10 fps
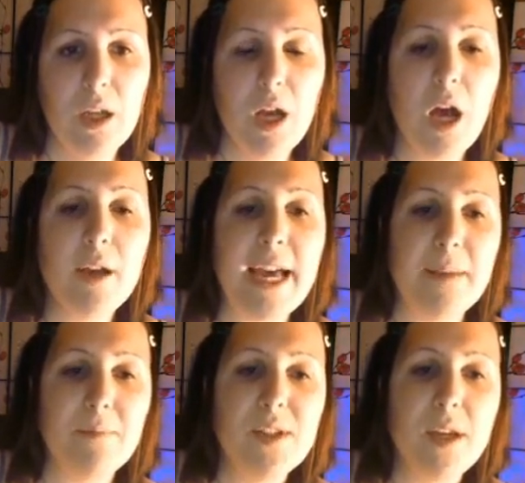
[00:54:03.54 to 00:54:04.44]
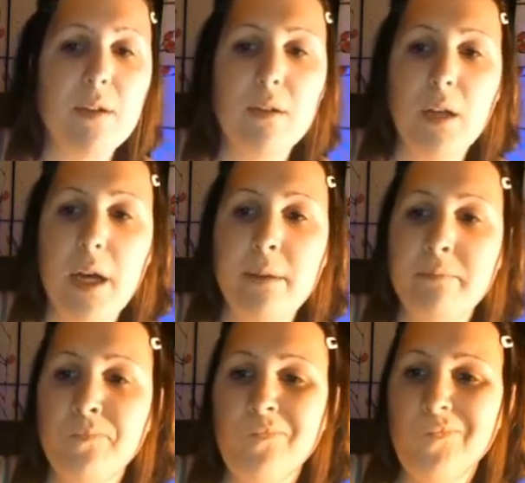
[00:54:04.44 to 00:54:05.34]
Okay, so
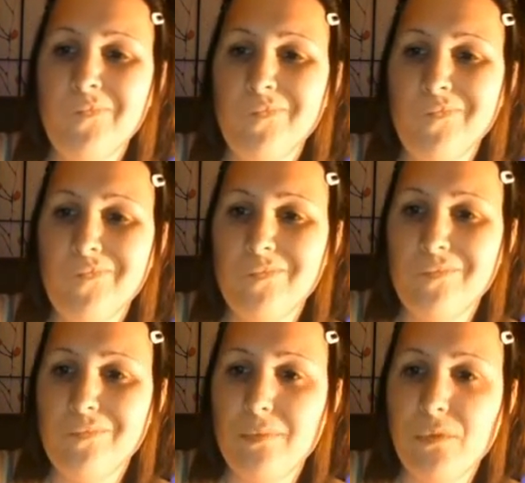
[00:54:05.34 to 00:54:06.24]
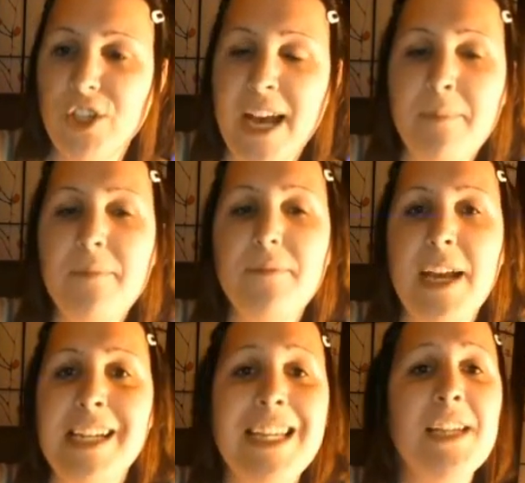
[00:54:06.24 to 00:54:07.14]
um, Champ, I
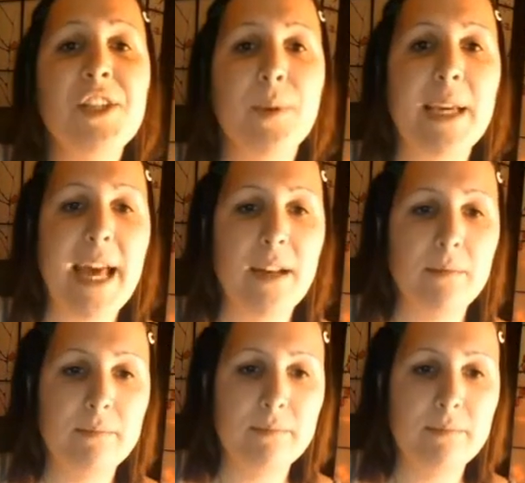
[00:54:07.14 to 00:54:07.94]
need you again